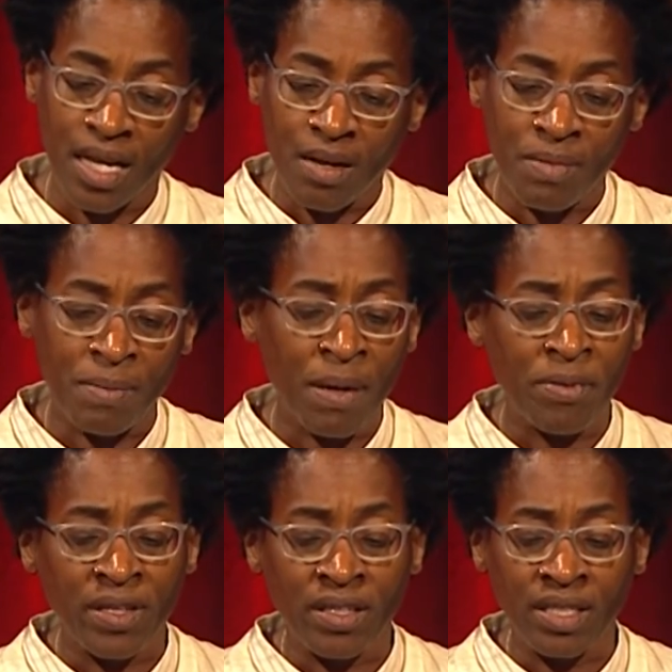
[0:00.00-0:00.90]
But my
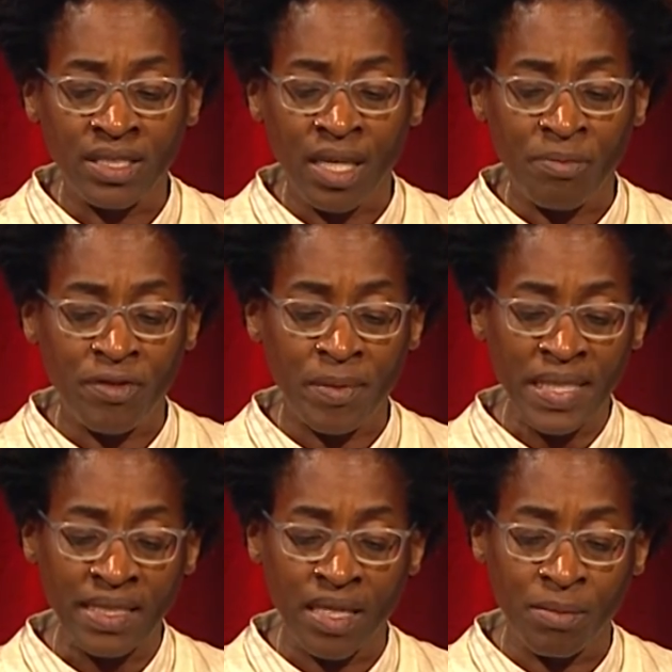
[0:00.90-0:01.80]
brother looked up from
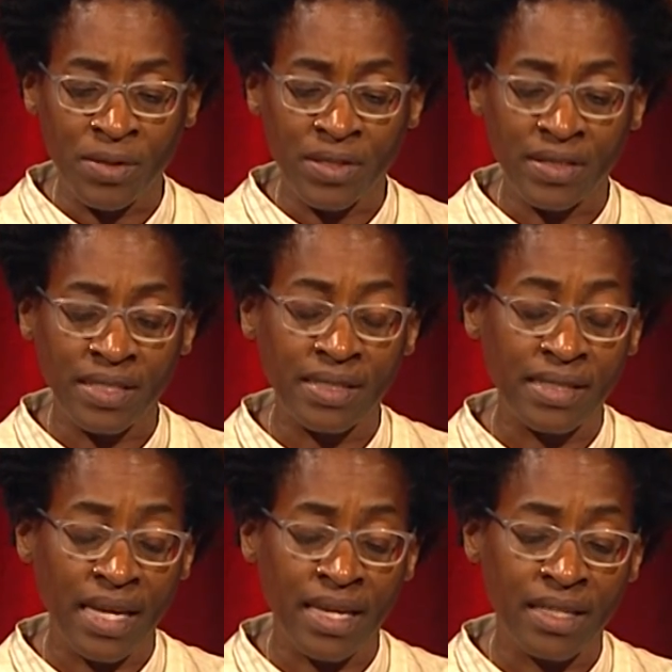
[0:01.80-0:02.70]
his numbers and
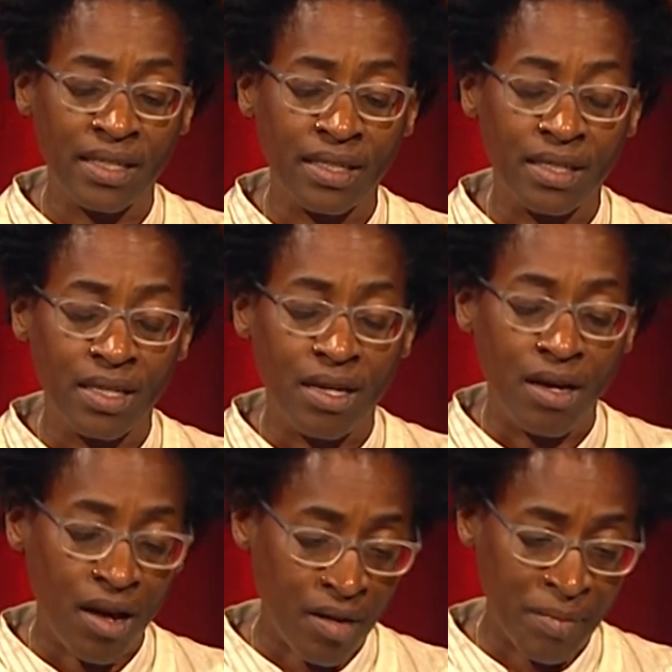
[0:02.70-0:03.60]
said,
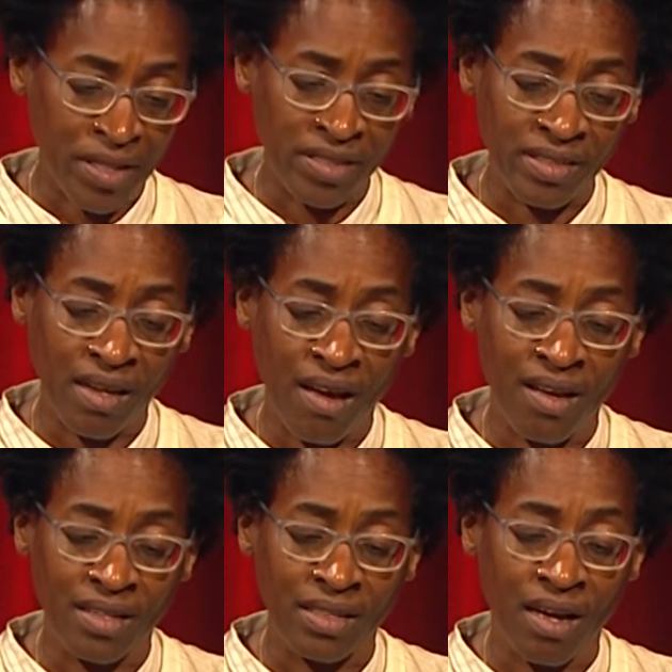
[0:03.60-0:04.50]
our mother's
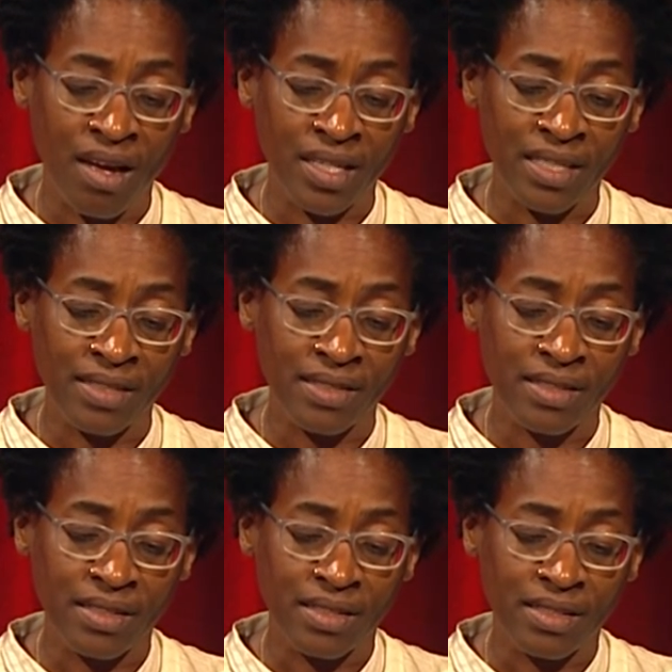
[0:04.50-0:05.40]
gone,
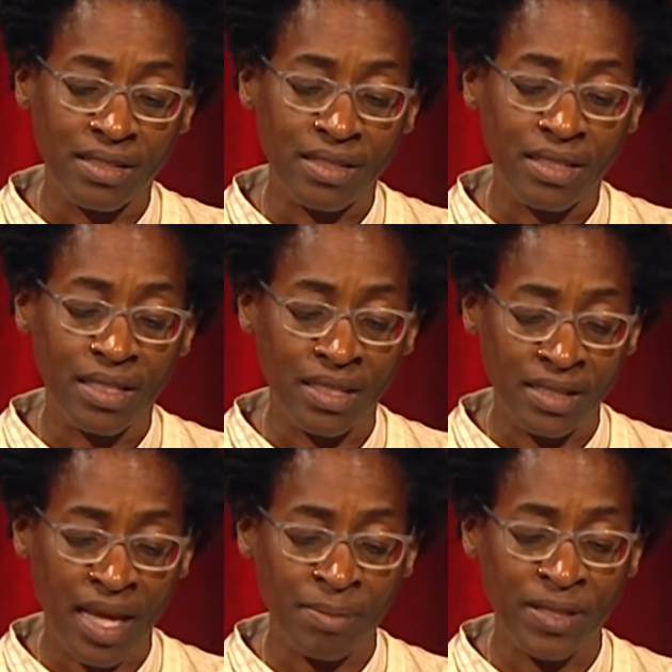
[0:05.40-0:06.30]
August.
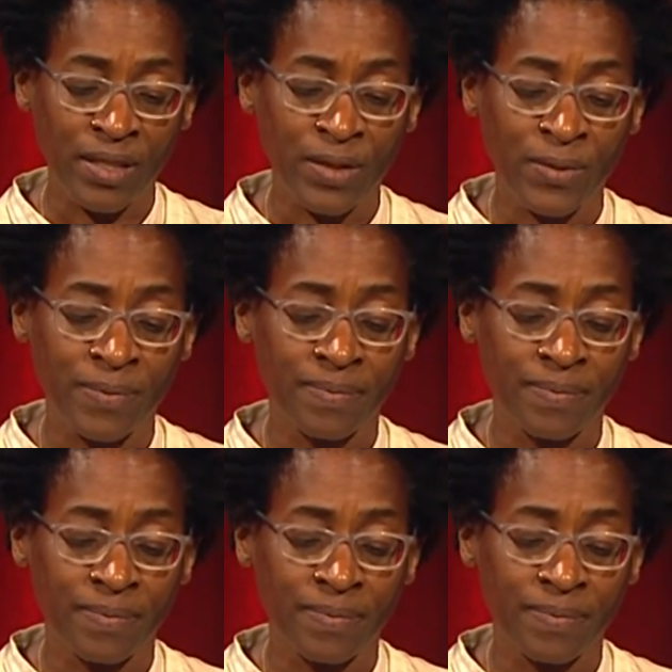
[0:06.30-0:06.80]
It's absolute.